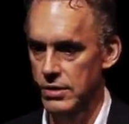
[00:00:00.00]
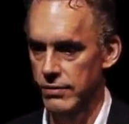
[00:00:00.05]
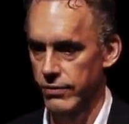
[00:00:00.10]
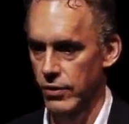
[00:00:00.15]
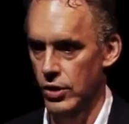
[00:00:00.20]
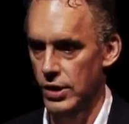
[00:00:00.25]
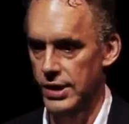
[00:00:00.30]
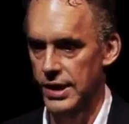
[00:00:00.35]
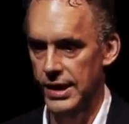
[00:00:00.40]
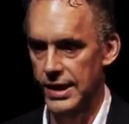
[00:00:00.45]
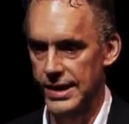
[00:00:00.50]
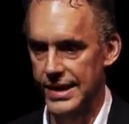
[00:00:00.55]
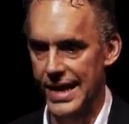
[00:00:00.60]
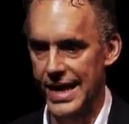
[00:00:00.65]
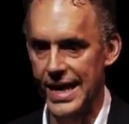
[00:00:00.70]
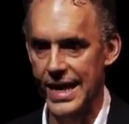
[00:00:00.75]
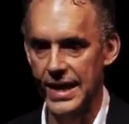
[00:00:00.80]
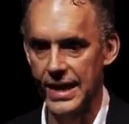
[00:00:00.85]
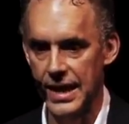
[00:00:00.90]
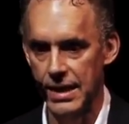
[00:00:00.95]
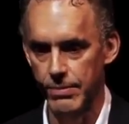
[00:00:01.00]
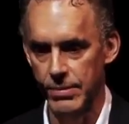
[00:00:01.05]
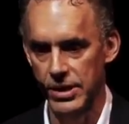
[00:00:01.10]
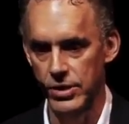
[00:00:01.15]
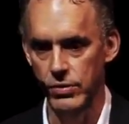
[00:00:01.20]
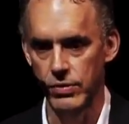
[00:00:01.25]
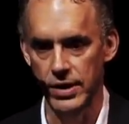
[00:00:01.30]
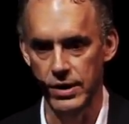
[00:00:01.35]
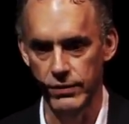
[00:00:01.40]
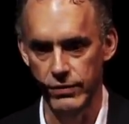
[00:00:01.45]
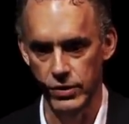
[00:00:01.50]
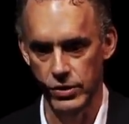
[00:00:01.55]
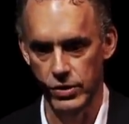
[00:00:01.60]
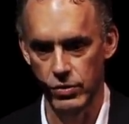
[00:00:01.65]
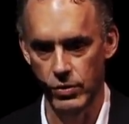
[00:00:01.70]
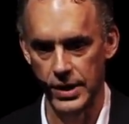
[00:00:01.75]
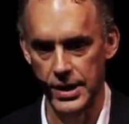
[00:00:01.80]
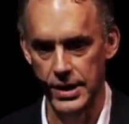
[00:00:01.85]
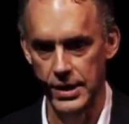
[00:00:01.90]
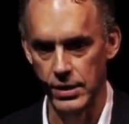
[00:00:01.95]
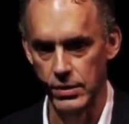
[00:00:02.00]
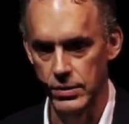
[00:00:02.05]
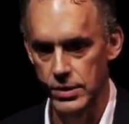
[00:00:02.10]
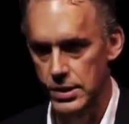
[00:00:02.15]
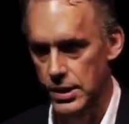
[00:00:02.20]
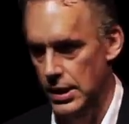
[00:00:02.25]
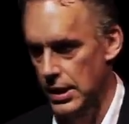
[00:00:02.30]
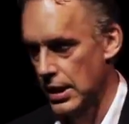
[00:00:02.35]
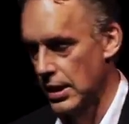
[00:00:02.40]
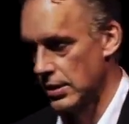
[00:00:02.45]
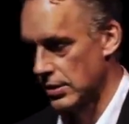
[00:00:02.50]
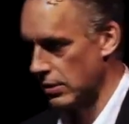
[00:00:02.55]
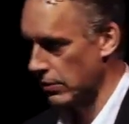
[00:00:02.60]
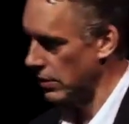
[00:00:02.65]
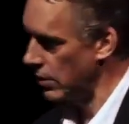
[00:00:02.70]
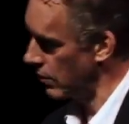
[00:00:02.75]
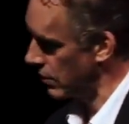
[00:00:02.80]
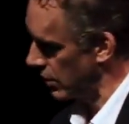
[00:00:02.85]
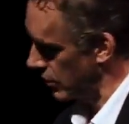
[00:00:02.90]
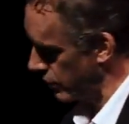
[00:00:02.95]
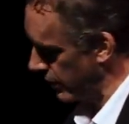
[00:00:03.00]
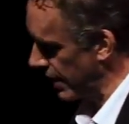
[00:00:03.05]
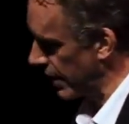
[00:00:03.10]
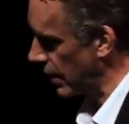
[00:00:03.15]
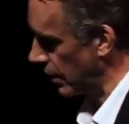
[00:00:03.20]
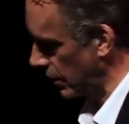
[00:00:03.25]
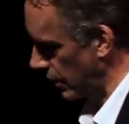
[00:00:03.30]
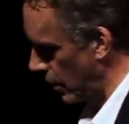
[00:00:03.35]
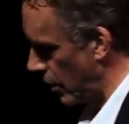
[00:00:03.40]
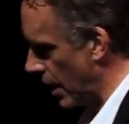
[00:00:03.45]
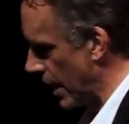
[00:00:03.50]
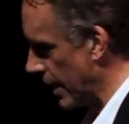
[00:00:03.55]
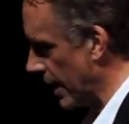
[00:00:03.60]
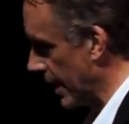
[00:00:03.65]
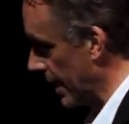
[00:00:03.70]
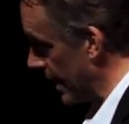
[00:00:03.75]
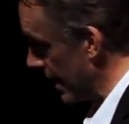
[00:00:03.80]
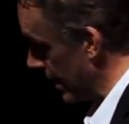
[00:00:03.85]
of vodka a day and had been doing it for 20 years. So you can drink a lot. And